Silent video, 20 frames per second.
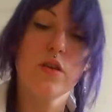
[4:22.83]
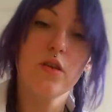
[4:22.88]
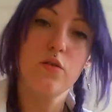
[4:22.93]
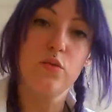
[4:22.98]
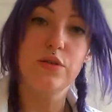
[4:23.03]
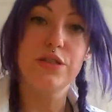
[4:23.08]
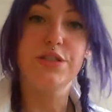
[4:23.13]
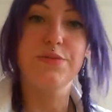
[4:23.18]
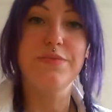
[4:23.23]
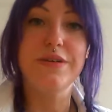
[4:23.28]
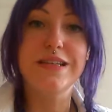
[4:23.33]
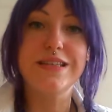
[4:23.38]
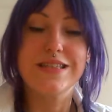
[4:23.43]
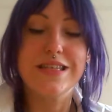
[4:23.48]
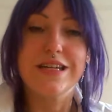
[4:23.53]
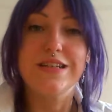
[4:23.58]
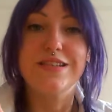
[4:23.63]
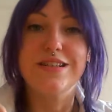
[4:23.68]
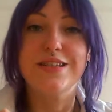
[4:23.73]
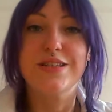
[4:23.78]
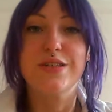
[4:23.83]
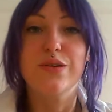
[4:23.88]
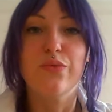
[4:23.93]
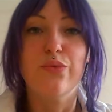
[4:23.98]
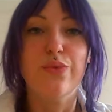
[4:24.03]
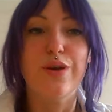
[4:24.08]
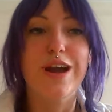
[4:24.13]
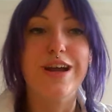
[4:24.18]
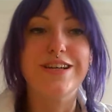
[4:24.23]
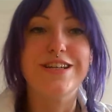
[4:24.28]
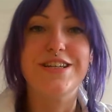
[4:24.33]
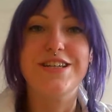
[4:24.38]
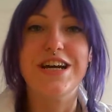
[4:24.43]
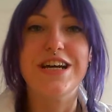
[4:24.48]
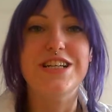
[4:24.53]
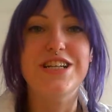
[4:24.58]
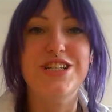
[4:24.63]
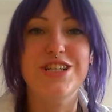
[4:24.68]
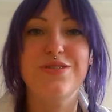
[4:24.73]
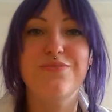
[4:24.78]
Which means there is weird
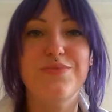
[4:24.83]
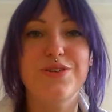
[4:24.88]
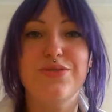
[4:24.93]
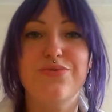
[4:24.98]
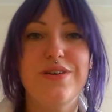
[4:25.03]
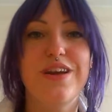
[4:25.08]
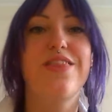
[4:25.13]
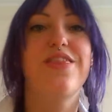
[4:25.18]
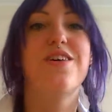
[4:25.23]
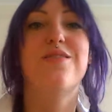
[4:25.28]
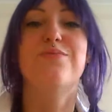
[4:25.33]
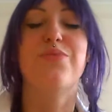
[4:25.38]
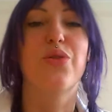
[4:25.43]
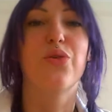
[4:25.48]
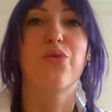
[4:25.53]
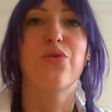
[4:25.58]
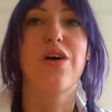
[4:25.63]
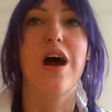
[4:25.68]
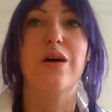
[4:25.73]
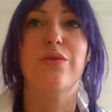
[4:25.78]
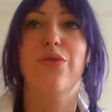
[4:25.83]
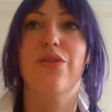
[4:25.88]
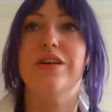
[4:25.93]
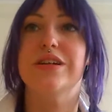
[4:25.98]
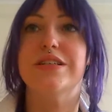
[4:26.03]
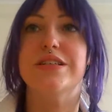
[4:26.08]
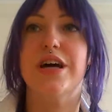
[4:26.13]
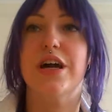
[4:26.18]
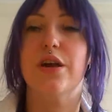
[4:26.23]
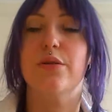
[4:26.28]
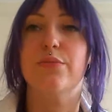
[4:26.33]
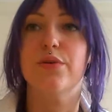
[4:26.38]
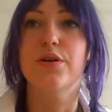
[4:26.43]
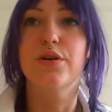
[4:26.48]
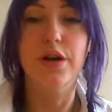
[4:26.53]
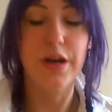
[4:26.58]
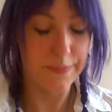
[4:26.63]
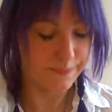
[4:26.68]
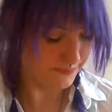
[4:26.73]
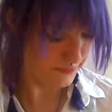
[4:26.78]
tension between them throughout the entire
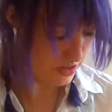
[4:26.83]
book.